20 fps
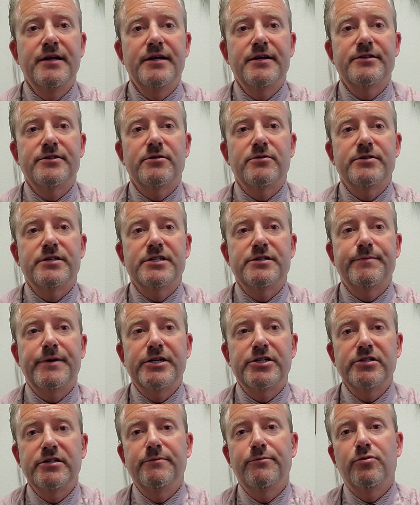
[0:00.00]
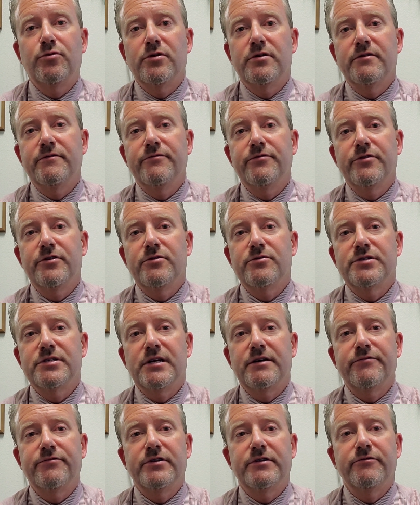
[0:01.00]
so it's especially important for those
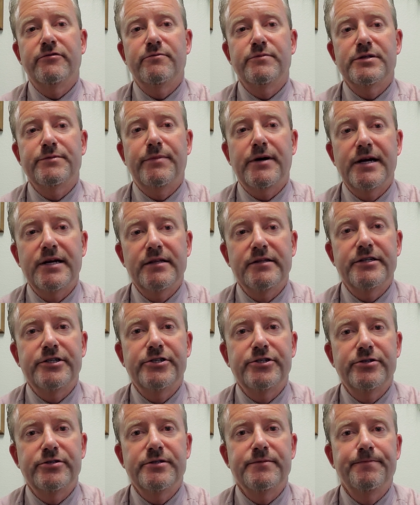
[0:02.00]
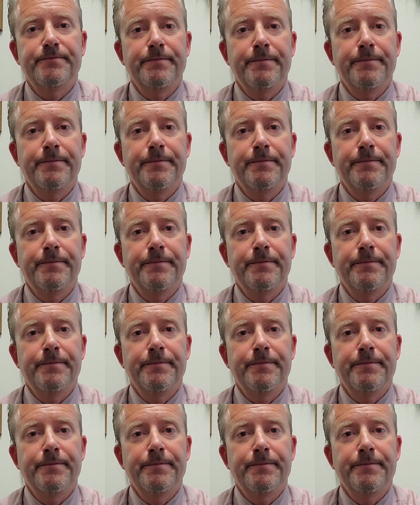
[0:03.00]
suffering from spinal issues.